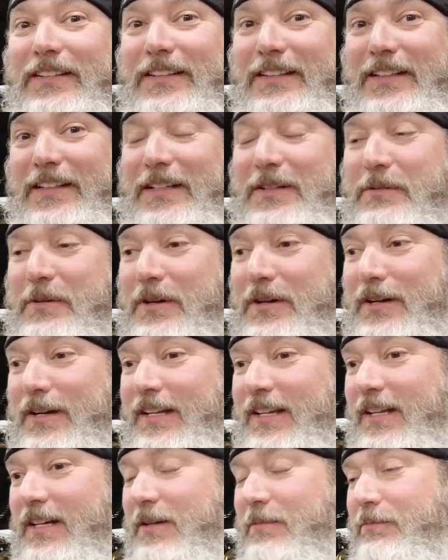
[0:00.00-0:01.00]
and then we're gonna
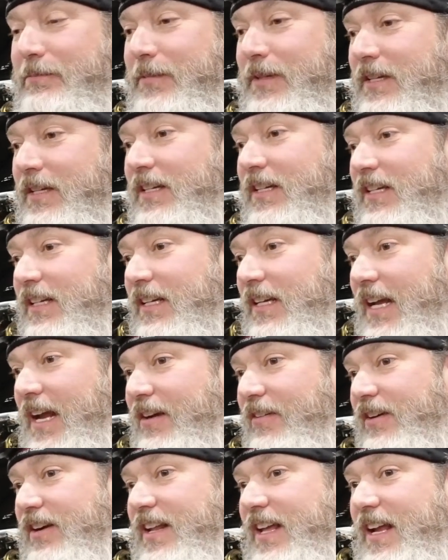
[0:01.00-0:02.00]
hit them
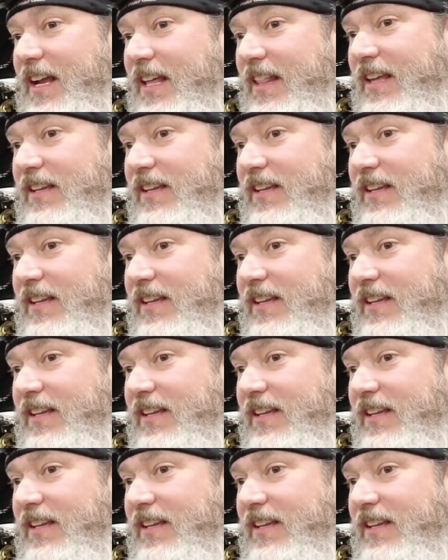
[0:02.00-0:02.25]
every day.